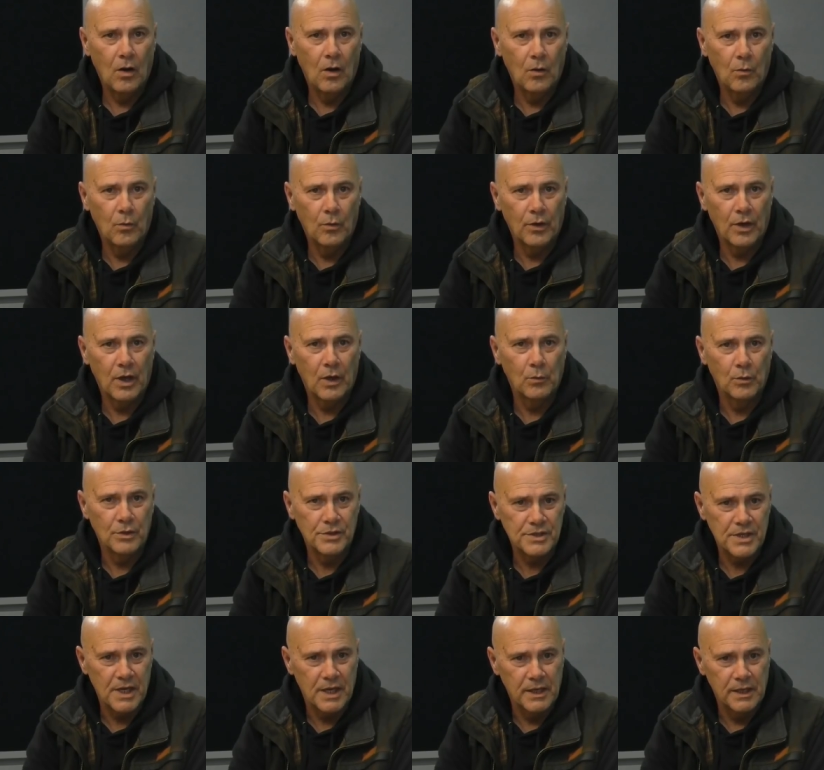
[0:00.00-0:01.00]
uh, what I
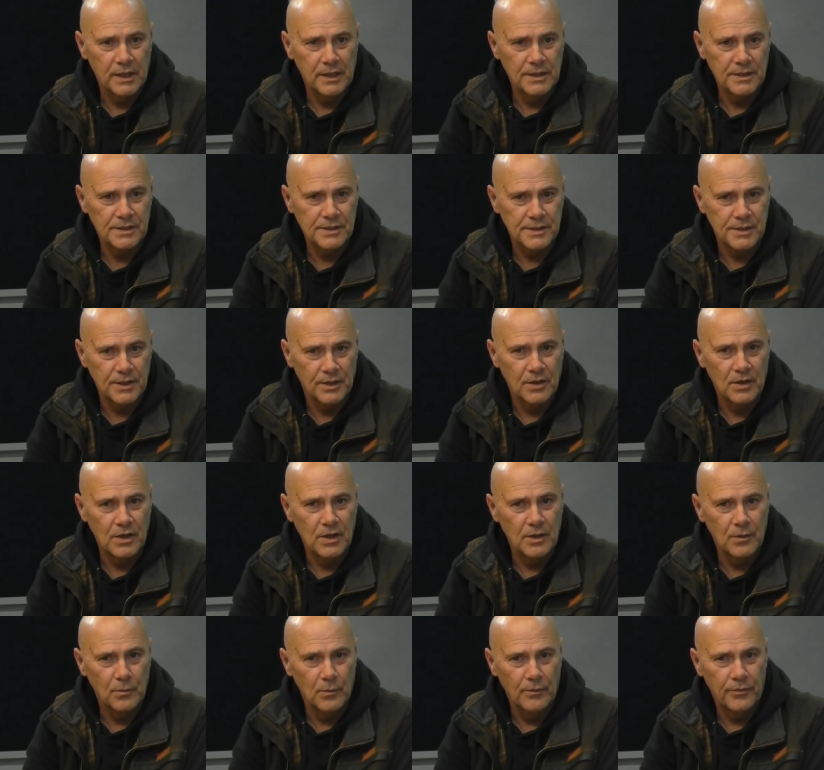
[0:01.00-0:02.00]
would say is the
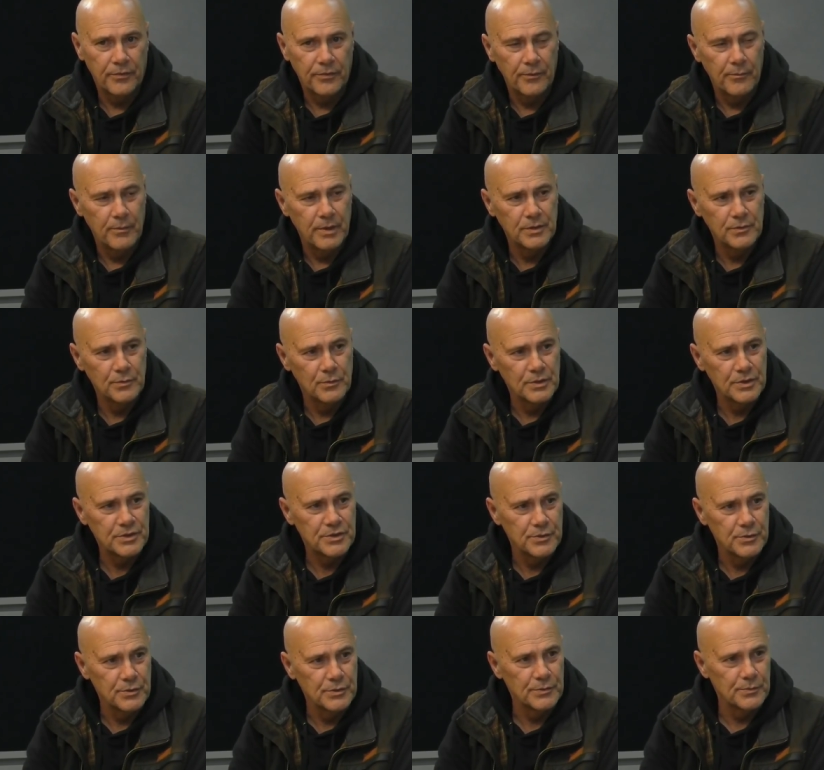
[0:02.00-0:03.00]
guy with the mental
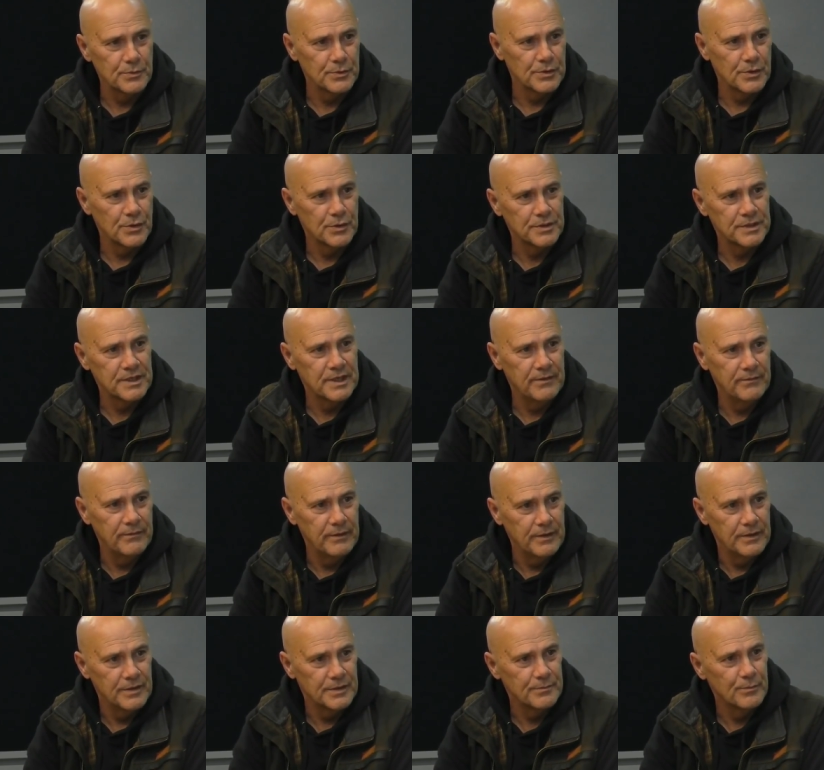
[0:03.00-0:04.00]
issues was on
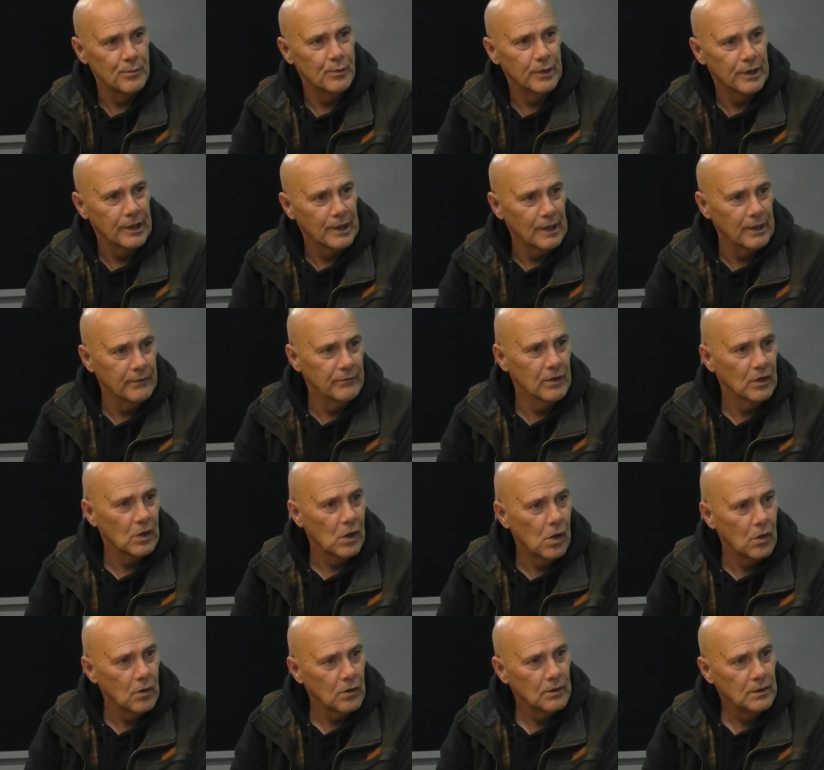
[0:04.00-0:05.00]
TV this morning at eleven
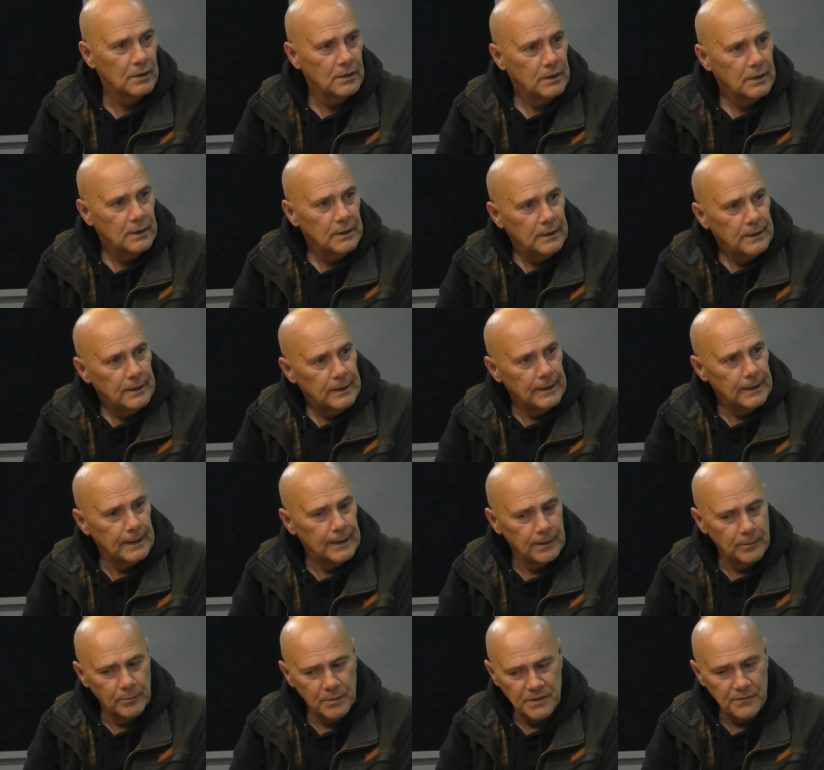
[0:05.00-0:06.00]
o'clock.
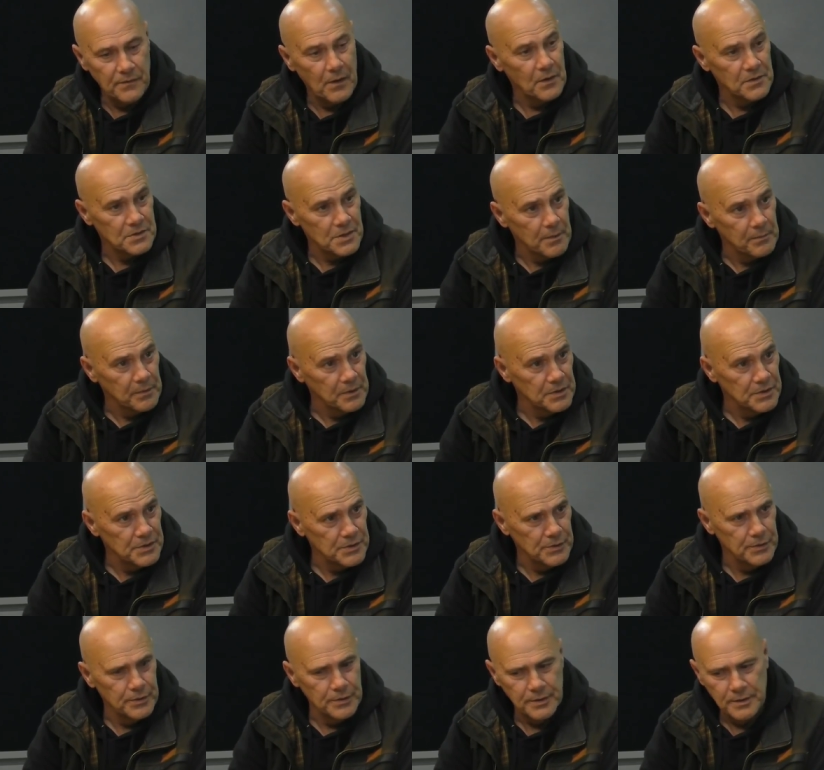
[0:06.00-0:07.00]
Um, as far as I'm
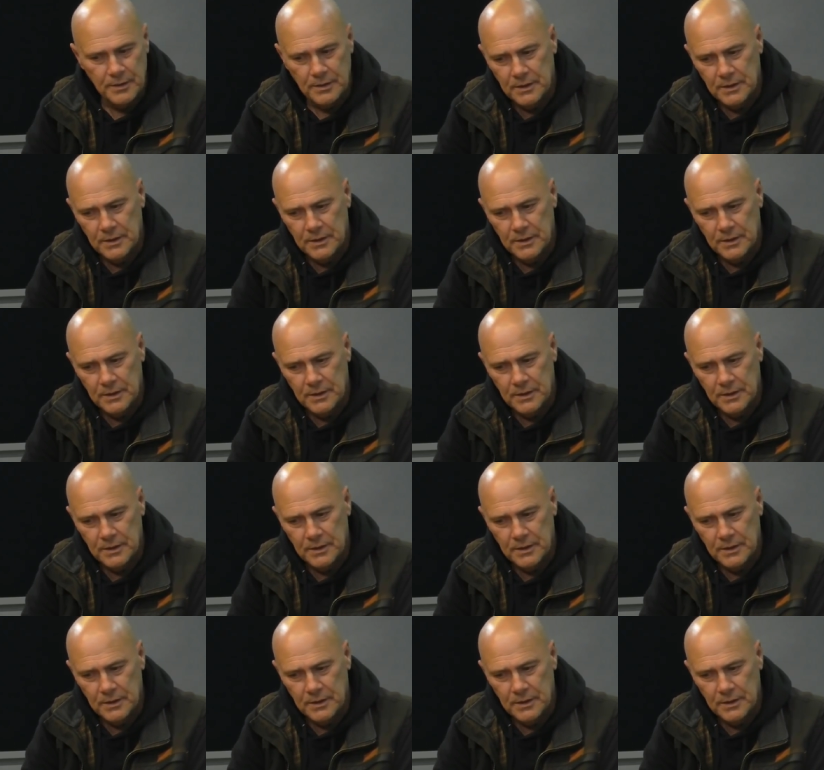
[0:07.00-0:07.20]
concerned,